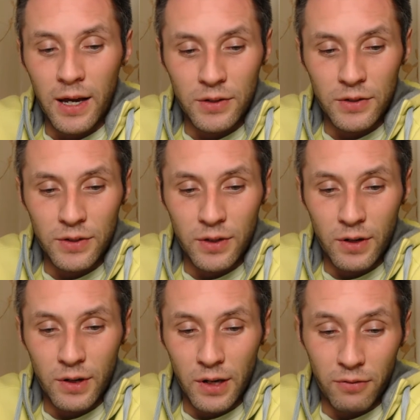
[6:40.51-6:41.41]
and
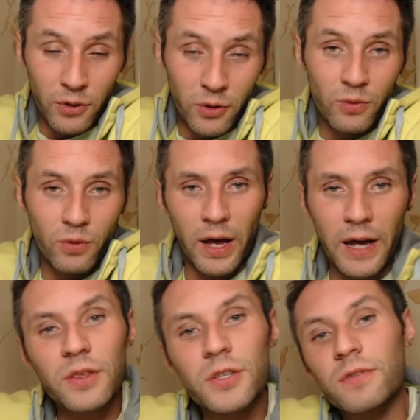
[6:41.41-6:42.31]
uh, if you
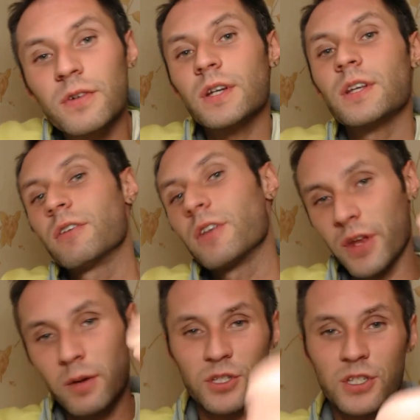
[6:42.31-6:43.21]
like this video, give
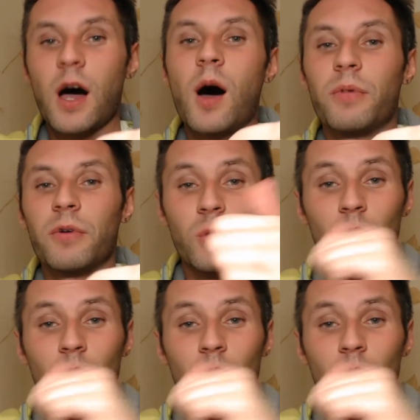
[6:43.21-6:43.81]
it a thumbs up.